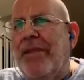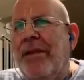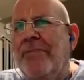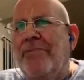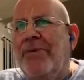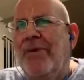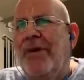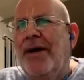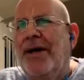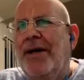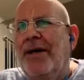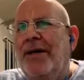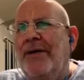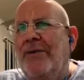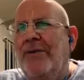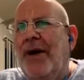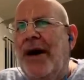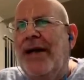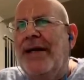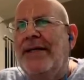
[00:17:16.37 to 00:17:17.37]
Boy,
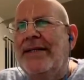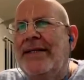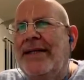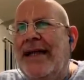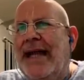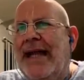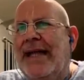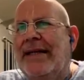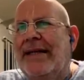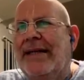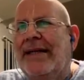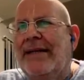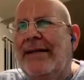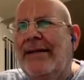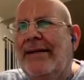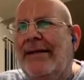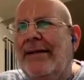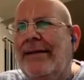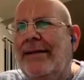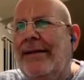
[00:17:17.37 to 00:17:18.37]
why is that?
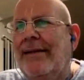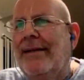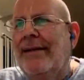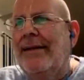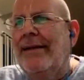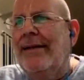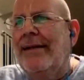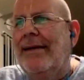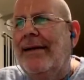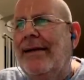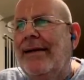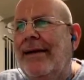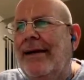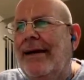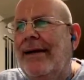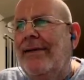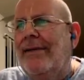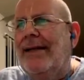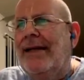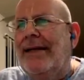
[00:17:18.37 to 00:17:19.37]

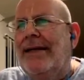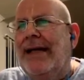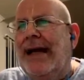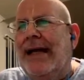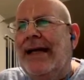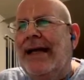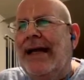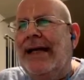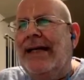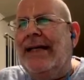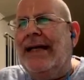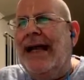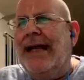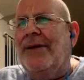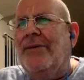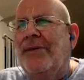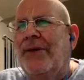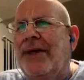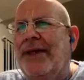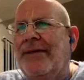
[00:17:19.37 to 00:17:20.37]
How didn't I get
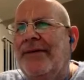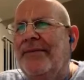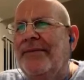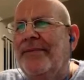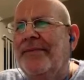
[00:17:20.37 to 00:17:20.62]
that one?